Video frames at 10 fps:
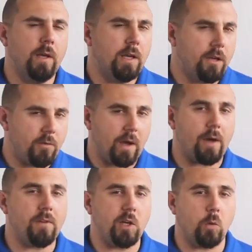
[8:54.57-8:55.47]
If you
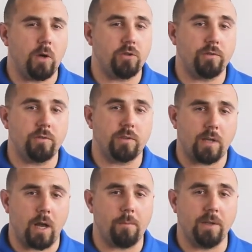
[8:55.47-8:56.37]
have any questions,
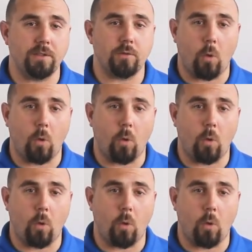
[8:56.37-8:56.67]
comments,